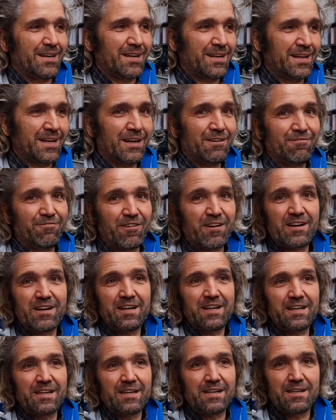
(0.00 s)
give very
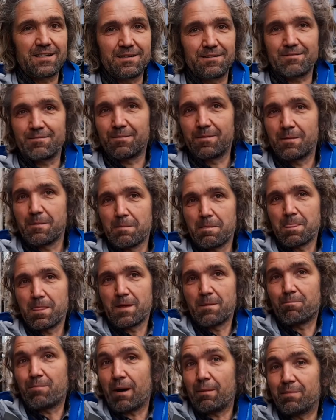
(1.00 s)
little
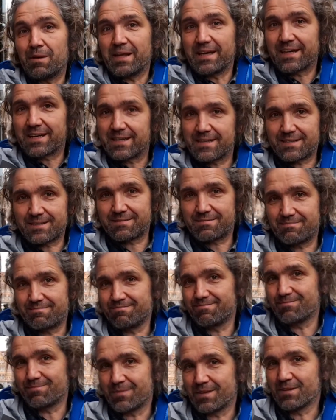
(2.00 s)
public
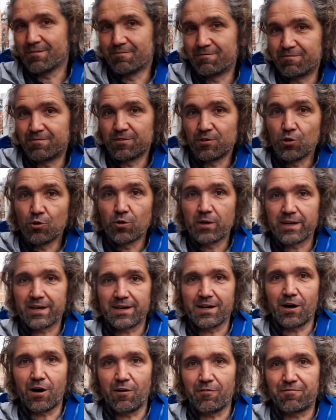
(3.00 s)
viewing
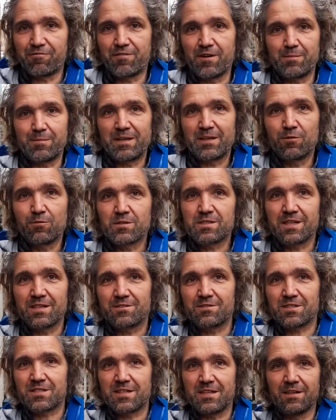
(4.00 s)
of, I mean, who's
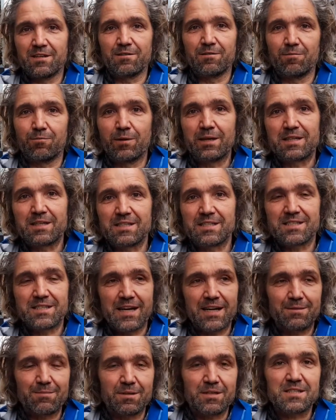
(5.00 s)
interested in the written
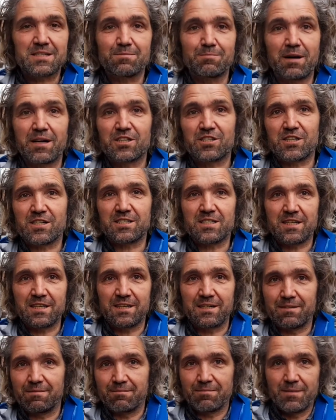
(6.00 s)
statement as much as
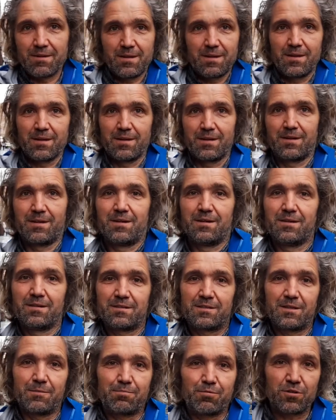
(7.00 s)
in
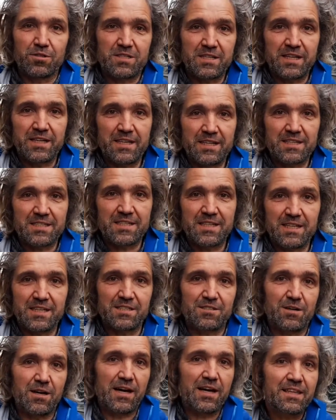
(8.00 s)
the proceedings here.
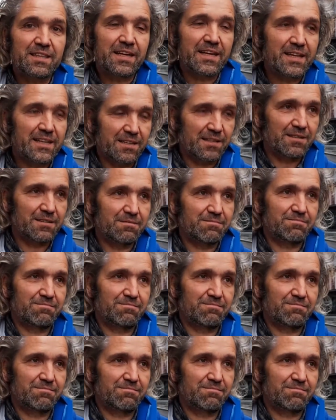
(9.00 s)
So I think a